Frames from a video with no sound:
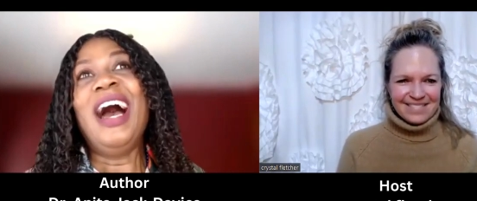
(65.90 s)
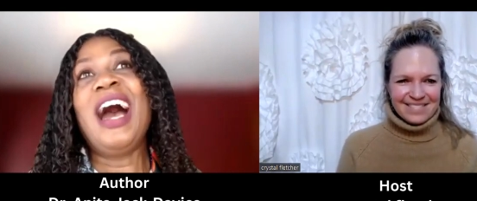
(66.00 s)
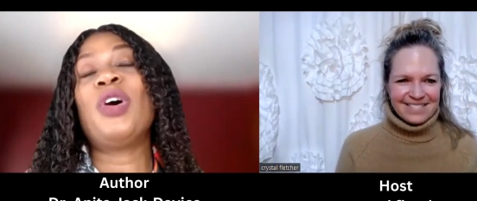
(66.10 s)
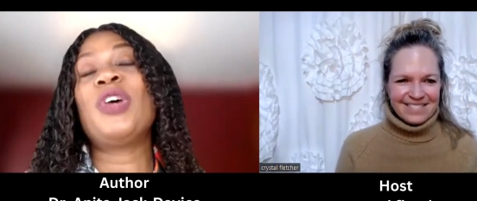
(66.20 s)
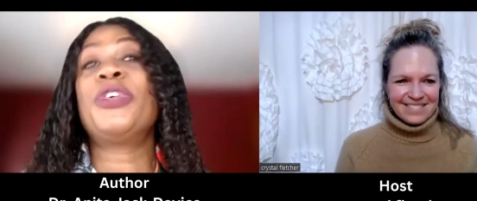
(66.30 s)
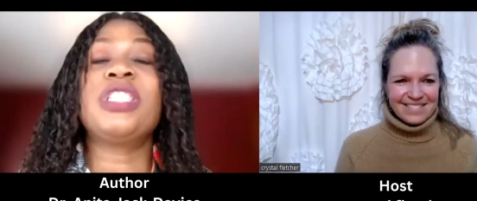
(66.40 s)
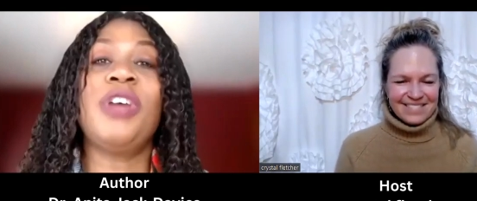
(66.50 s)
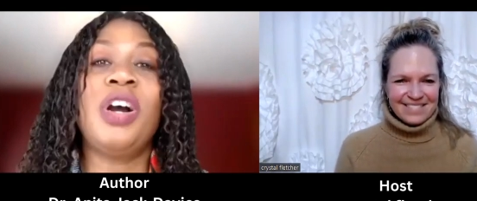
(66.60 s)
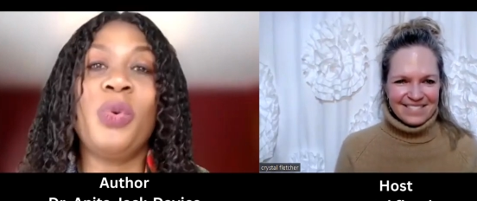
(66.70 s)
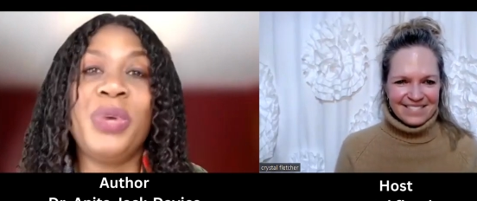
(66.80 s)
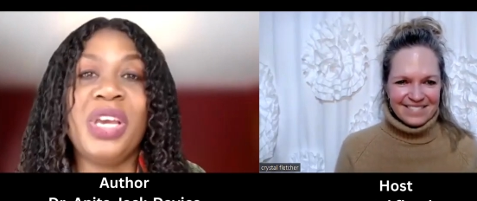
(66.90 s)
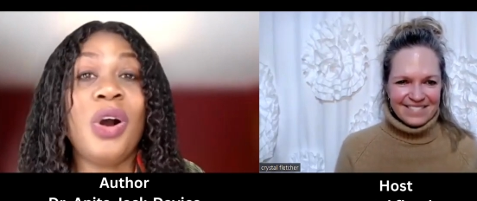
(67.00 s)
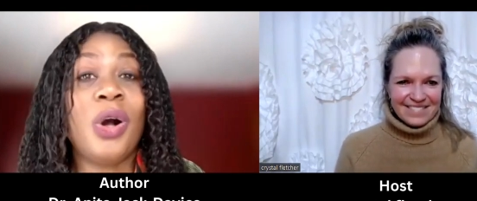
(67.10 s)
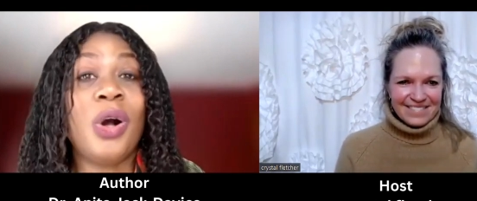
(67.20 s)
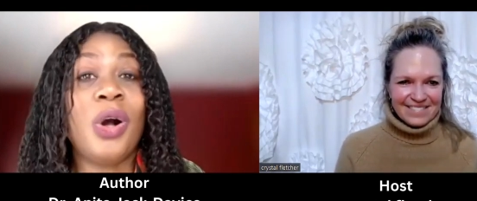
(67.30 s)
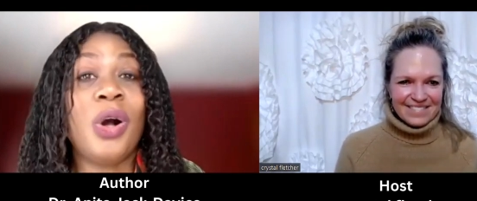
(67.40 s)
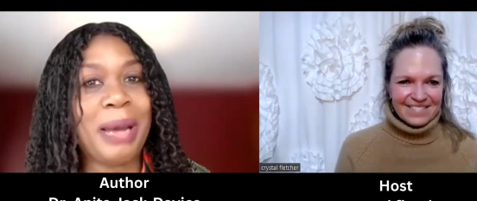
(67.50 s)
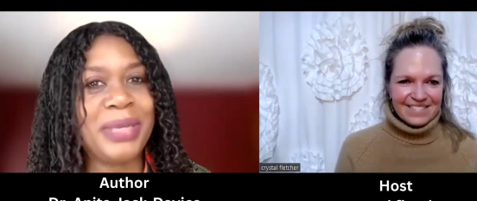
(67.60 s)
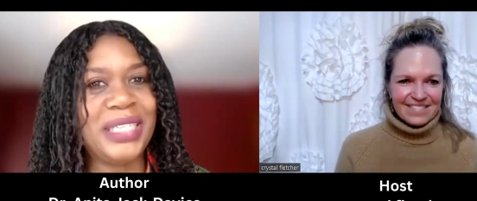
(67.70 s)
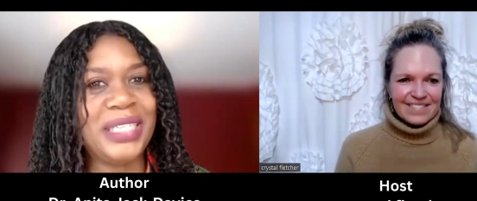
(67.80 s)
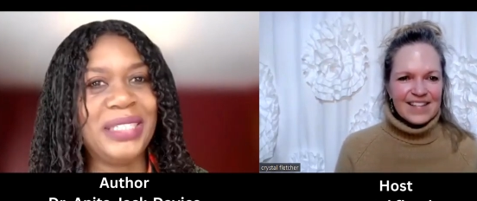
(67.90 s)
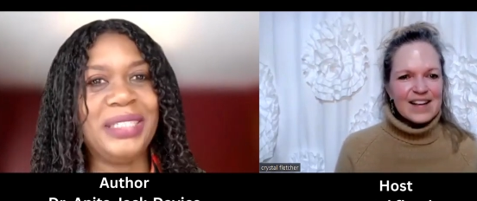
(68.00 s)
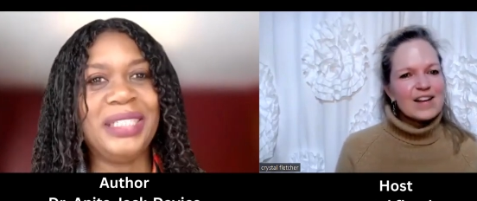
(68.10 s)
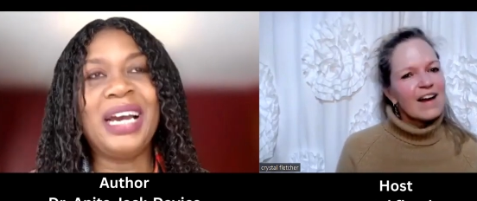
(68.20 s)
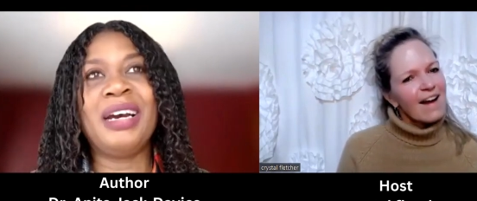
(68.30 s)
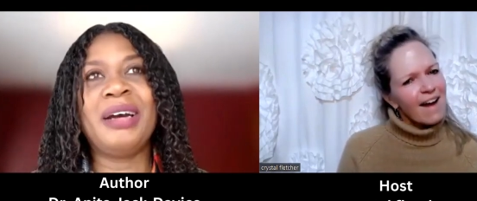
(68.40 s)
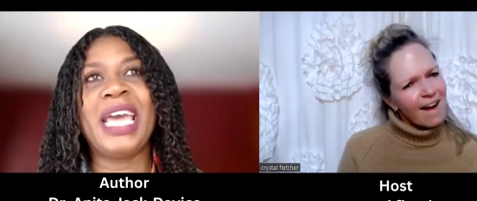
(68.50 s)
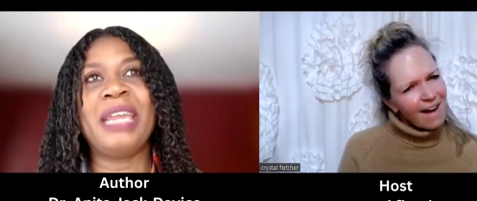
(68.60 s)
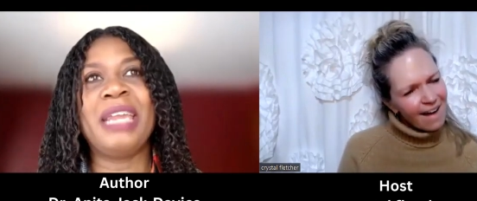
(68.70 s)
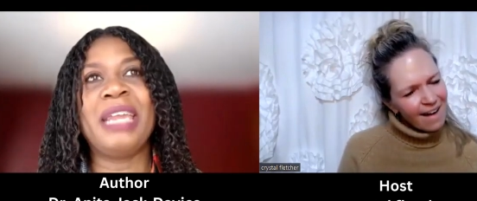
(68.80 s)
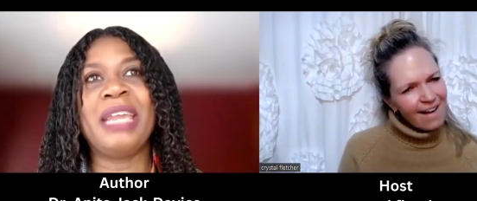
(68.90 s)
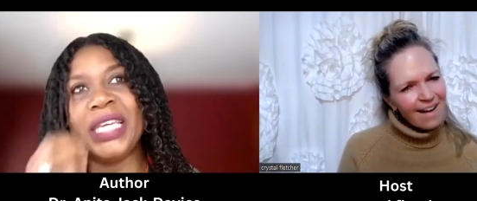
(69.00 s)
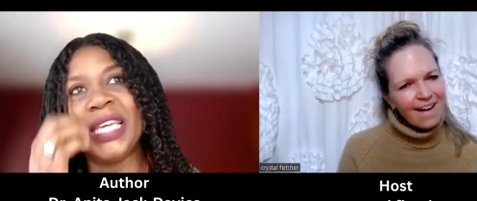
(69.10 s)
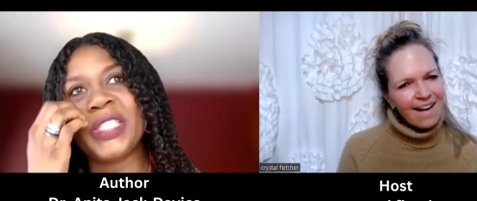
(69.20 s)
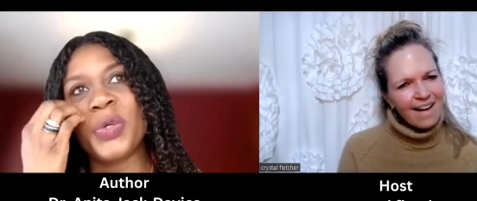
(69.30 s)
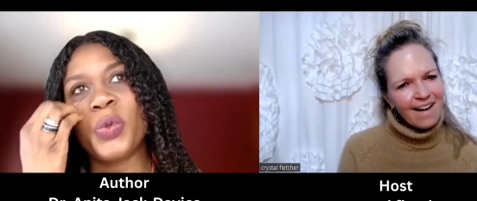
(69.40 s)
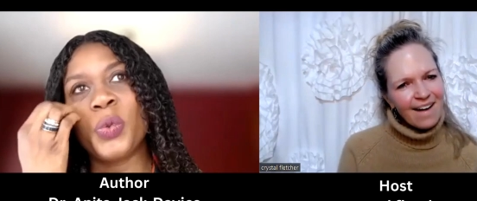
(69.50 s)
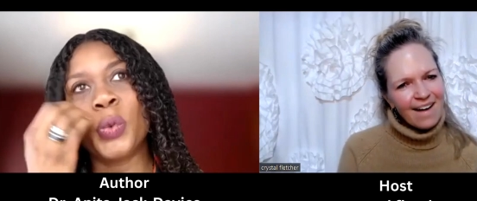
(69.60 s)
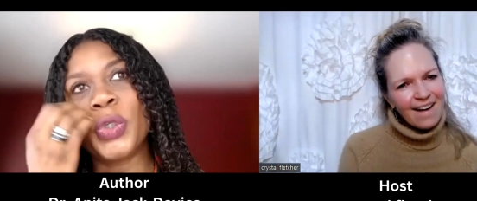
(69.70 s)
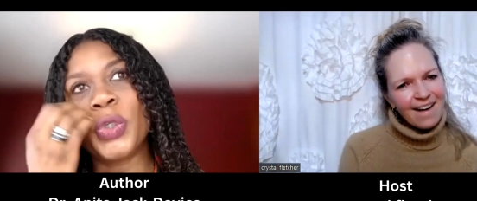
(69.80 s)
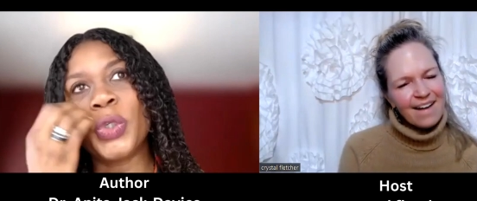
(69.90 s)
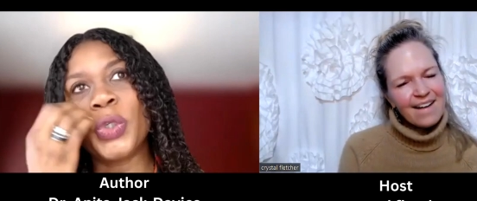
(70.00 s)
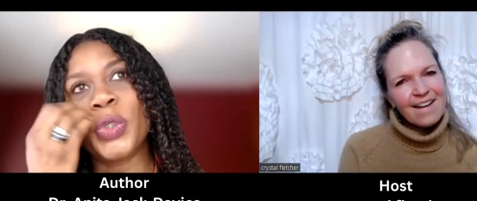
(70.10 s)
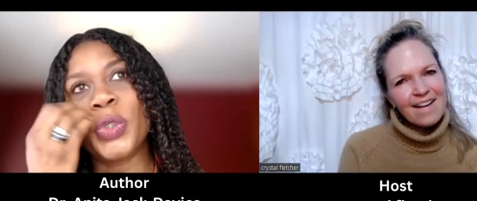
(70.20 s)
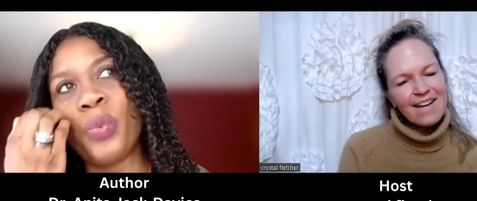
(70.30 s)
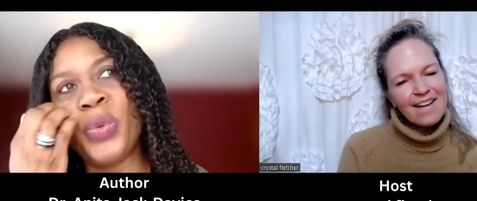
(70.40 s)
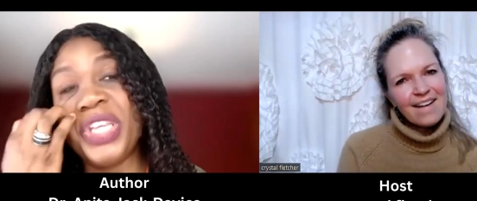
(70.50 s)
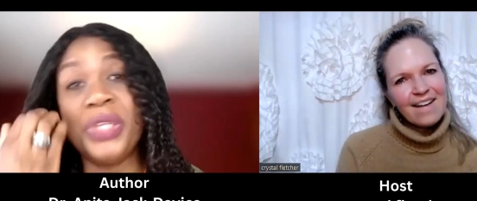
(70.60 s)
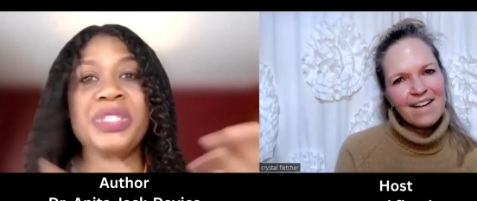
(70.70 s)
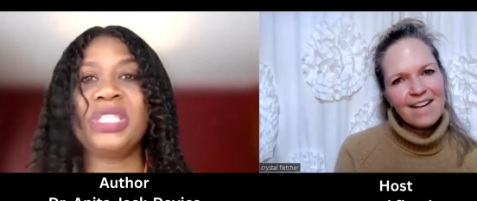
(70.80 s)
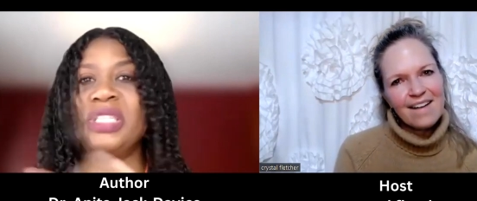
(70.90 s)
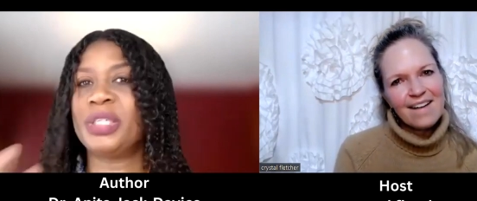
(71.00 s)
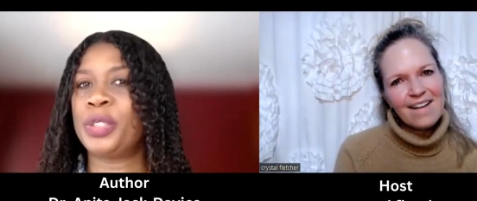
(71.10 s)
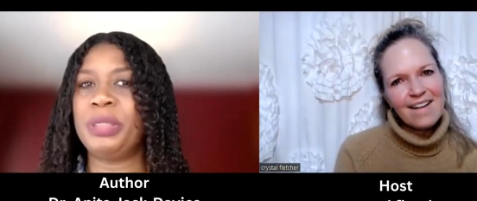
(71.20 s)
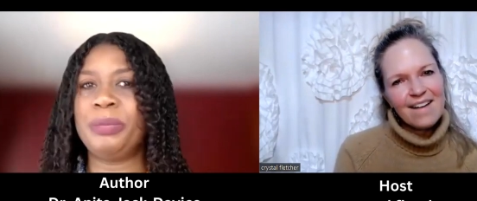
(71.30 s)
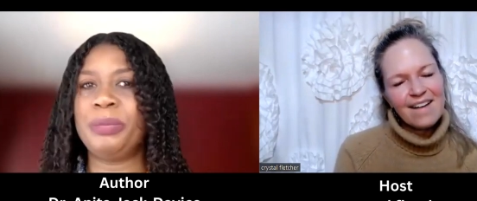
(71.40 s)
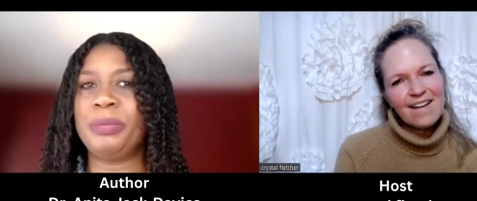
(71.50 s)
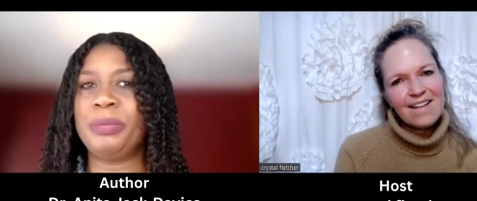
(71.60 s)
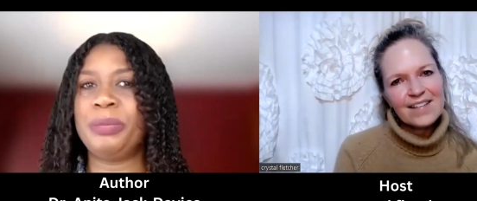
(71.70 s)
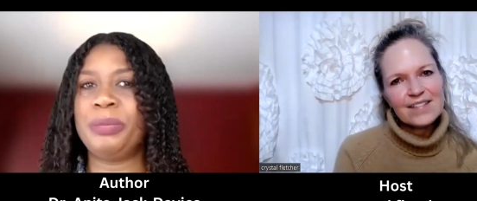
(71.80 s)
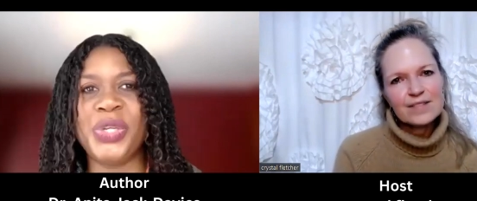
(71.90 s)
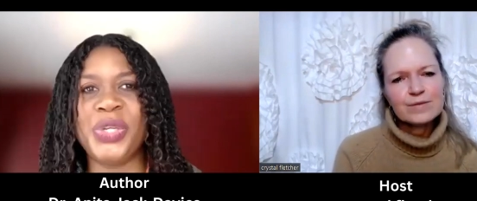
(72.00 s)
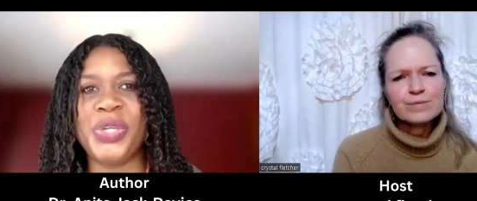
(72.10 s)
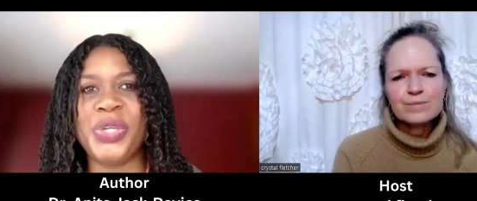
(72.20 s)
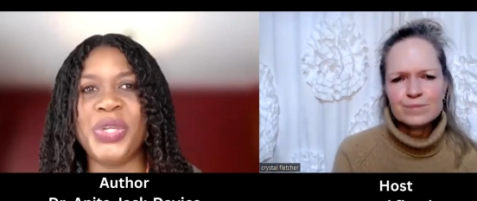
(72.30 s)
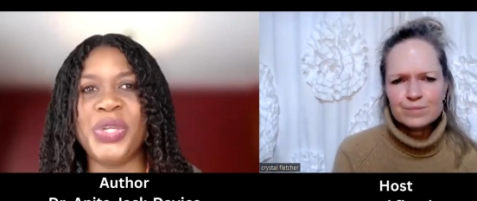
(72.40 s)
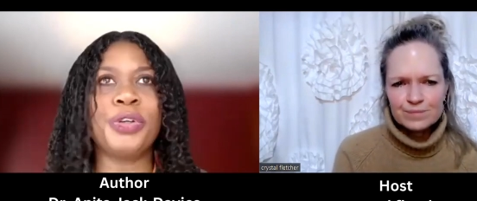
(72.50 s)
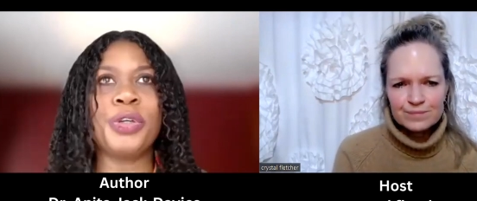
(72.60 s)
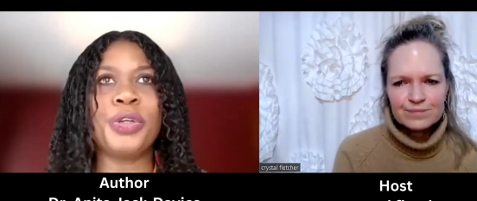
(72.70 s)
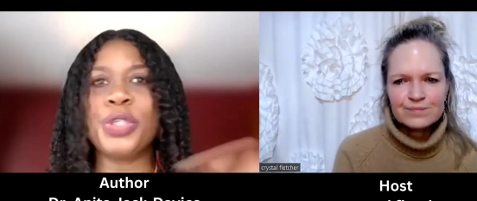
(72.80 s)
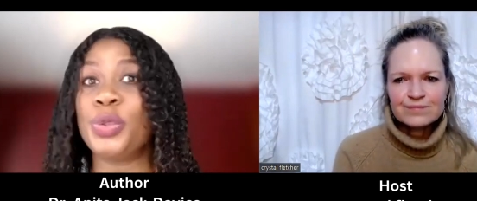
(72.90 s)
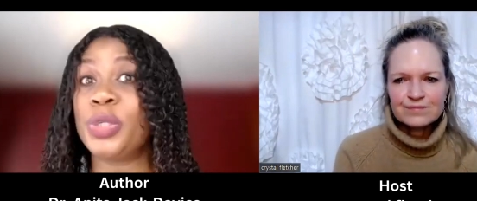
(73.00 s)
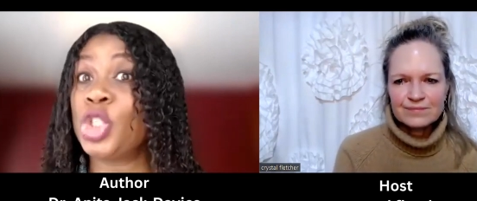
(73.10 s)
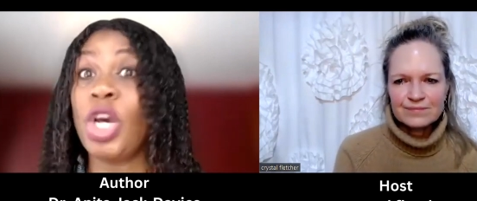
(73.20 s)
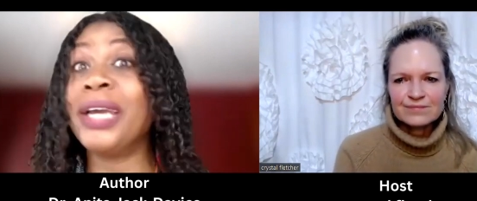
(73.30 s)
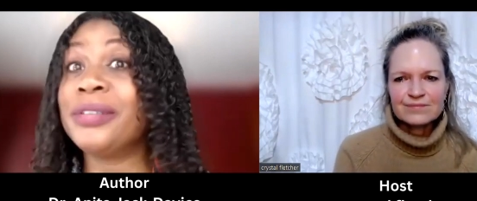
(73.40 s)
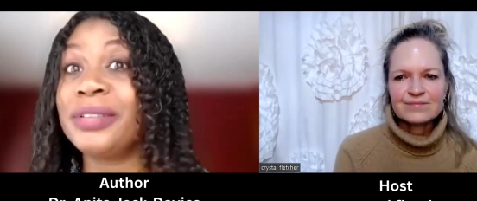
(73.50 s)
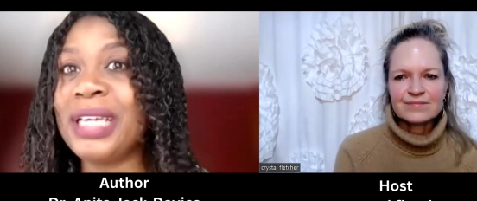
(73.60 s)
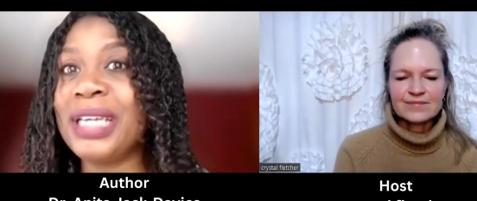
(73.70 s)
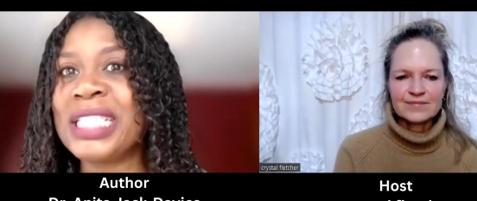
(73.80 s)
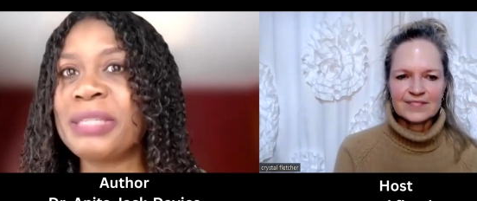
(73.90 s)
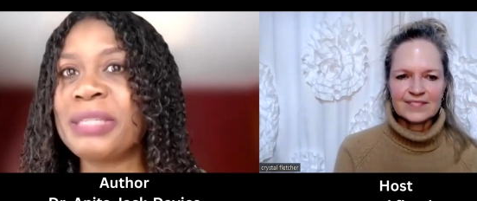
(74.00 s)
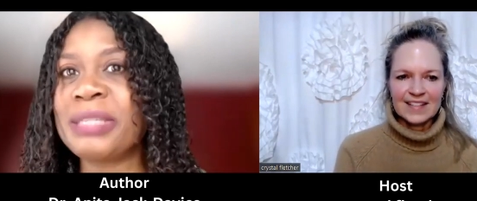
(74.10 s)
Speaker 1: her? First of all, we called her Mami, and Mami is a word that we use in the Caribbean, and you can refer to a child as Mami.